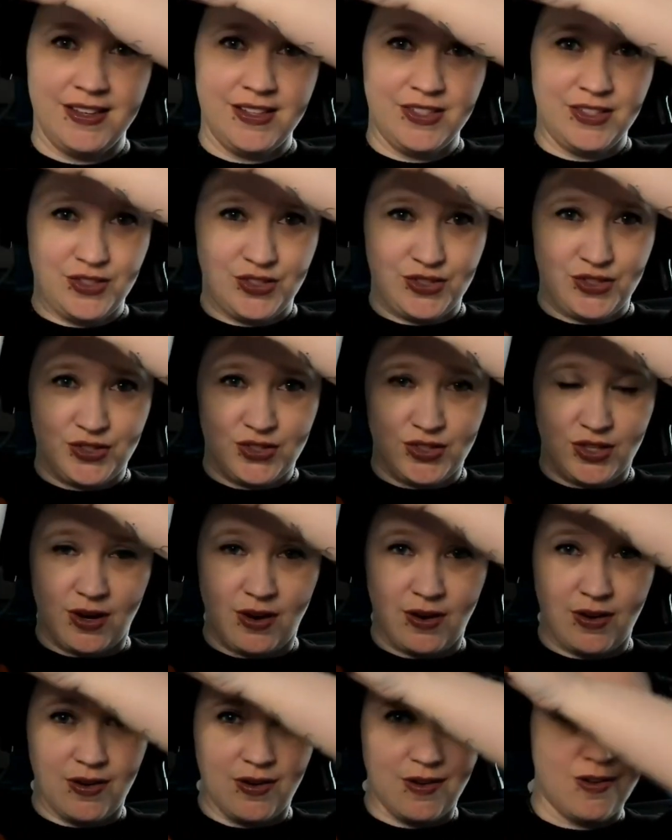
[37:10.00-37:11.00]

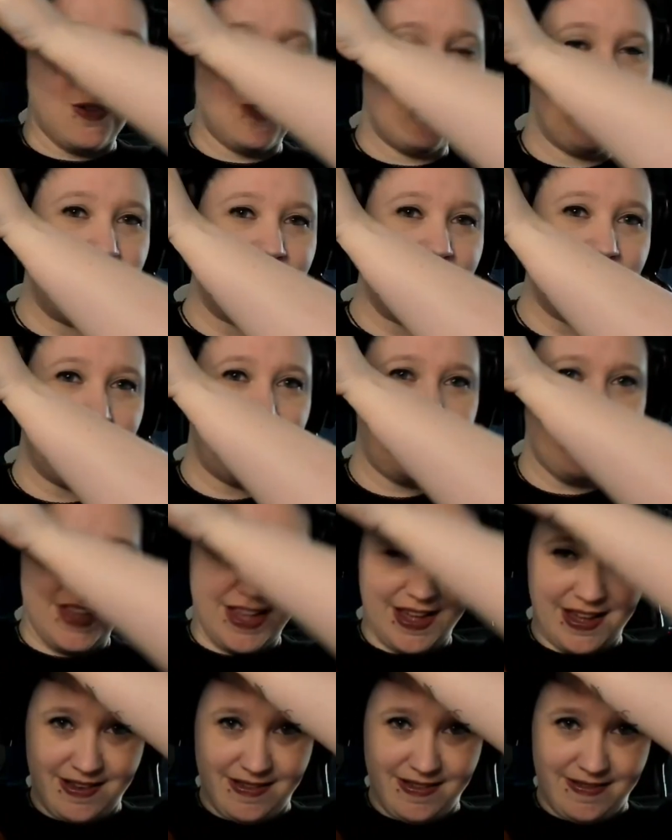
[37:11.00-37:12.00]
So
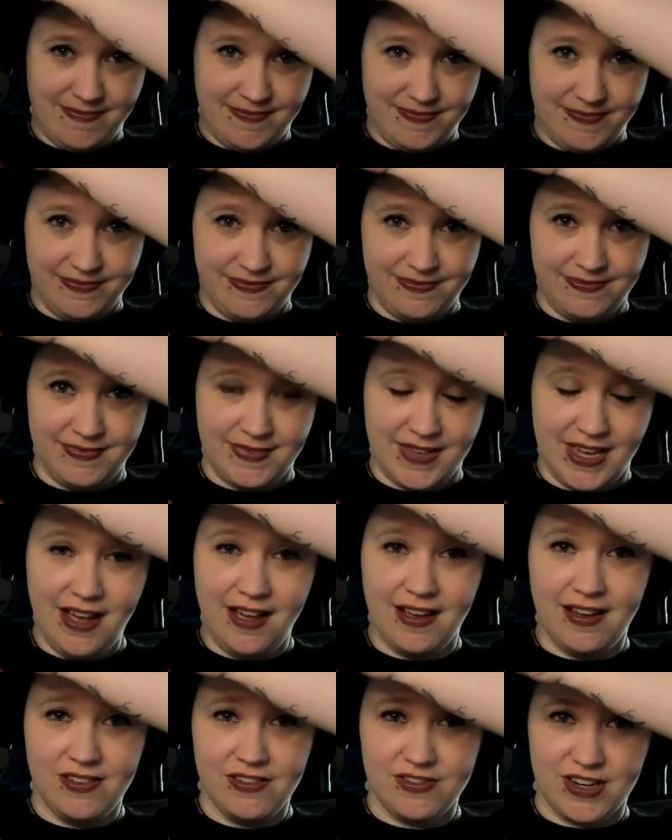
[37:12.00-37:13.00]
um,
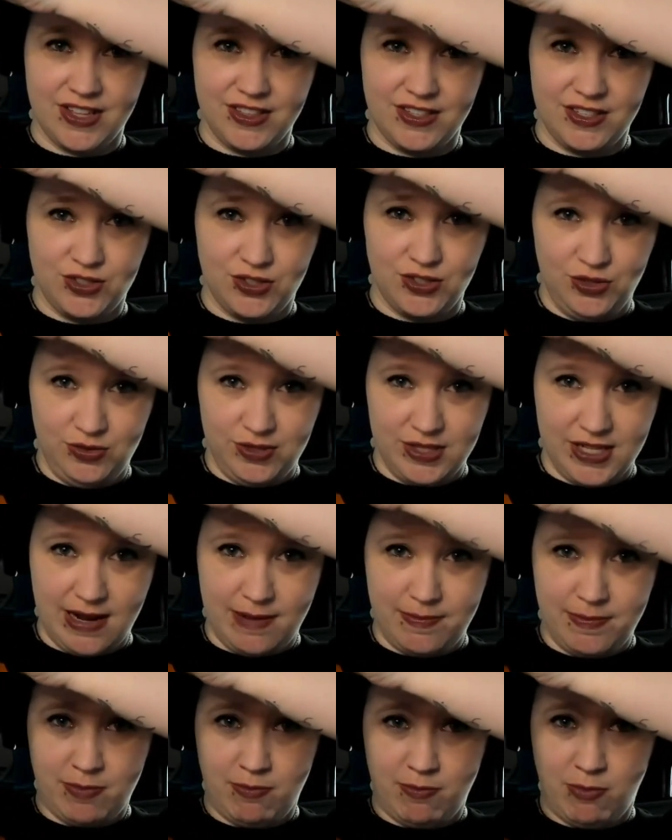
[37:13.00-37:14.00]
yeah, I've got these two
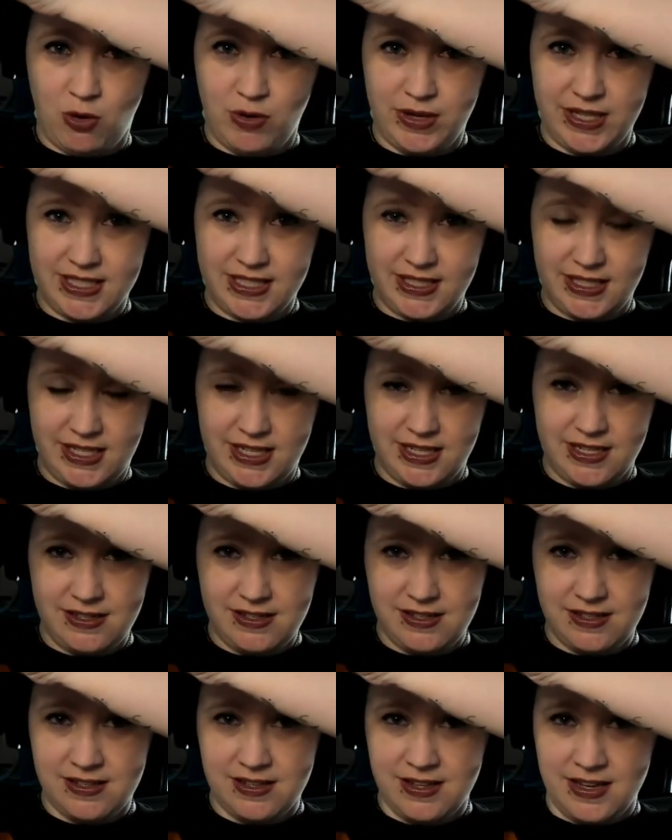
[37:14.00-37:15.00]
top points
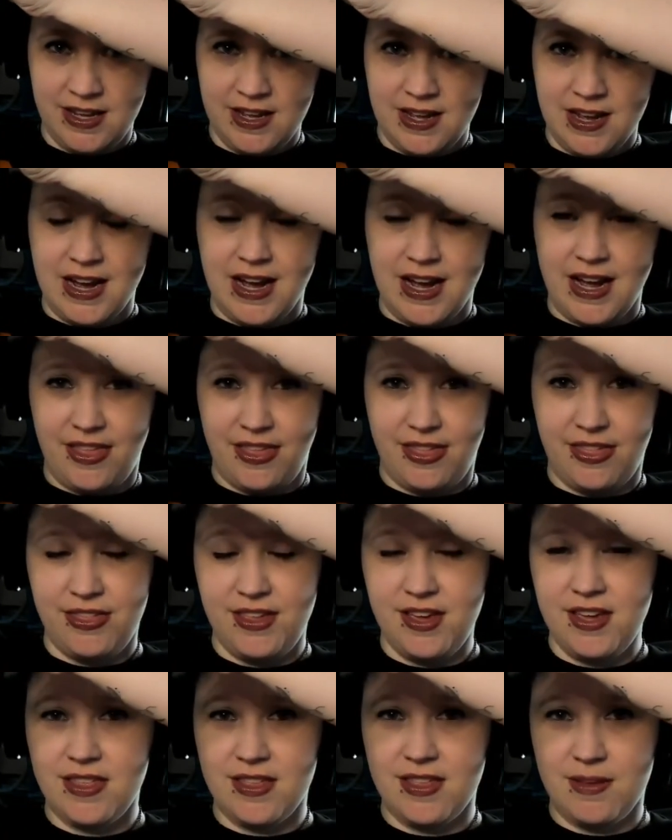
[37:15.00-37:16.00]
in. I
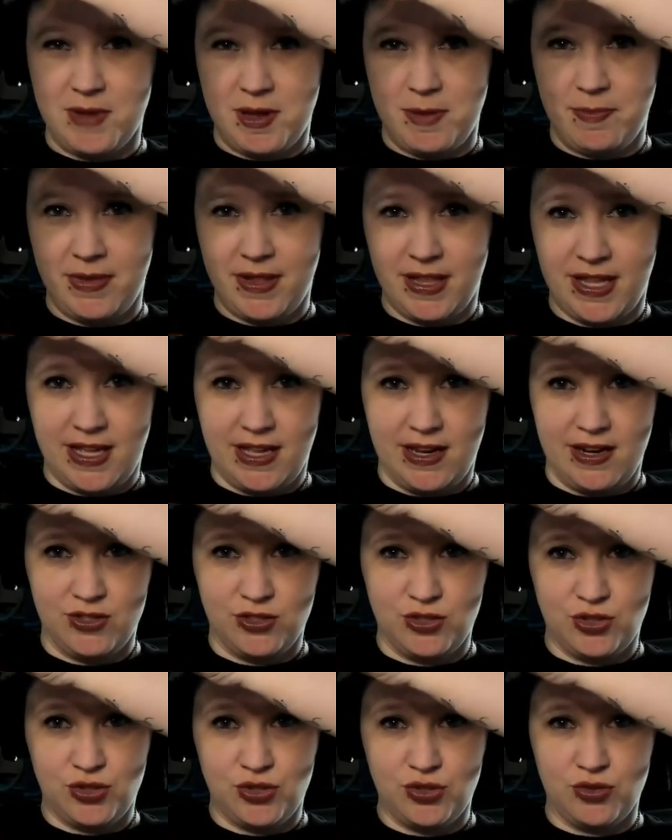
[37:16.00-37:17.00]
think that my plan
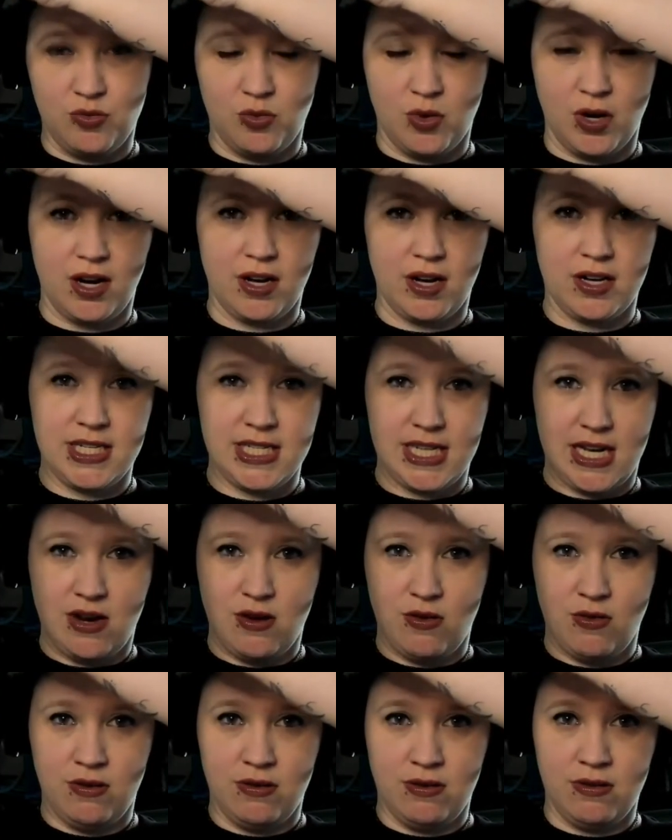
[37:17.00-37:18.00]
is to work
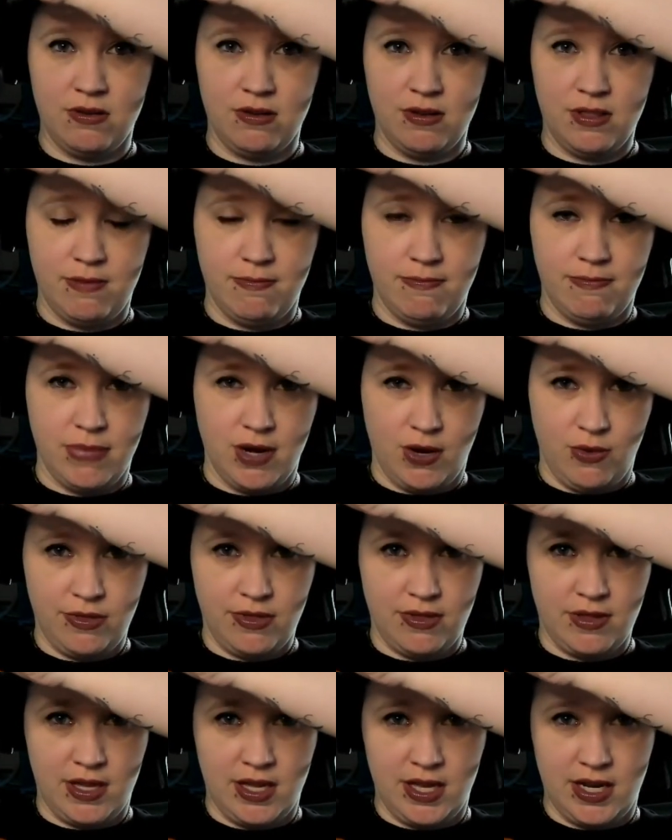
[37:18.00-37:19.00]
down them
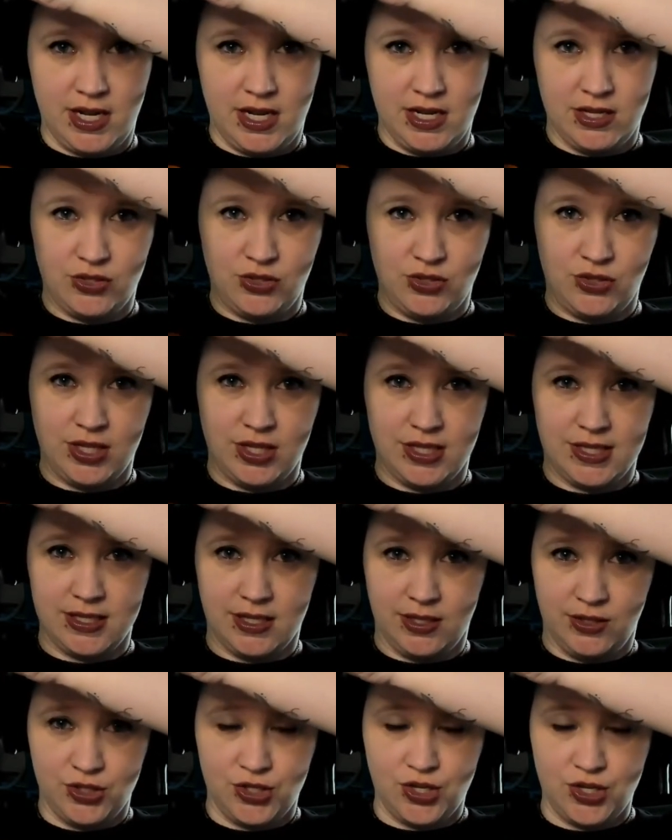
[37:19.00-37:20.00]
both and into the
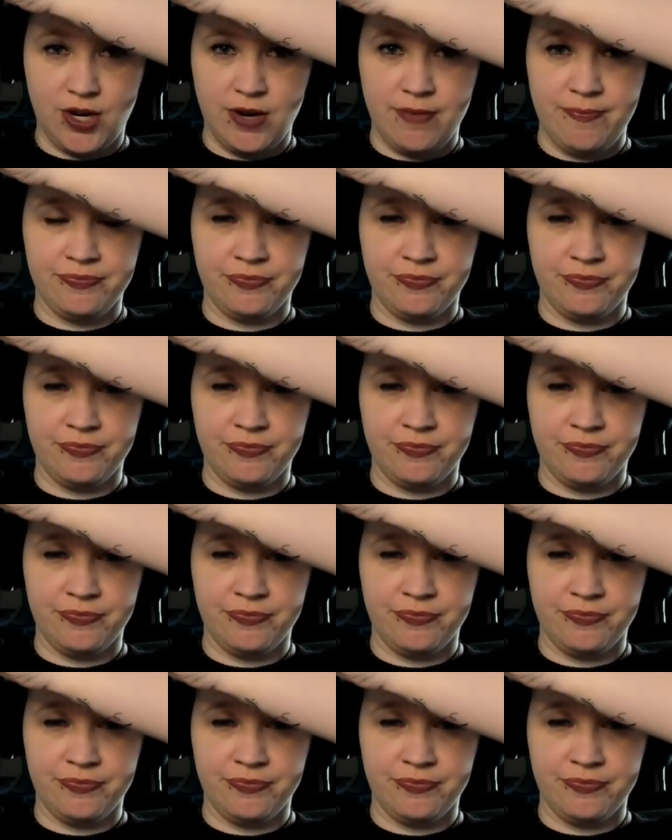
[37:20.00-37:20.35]
center.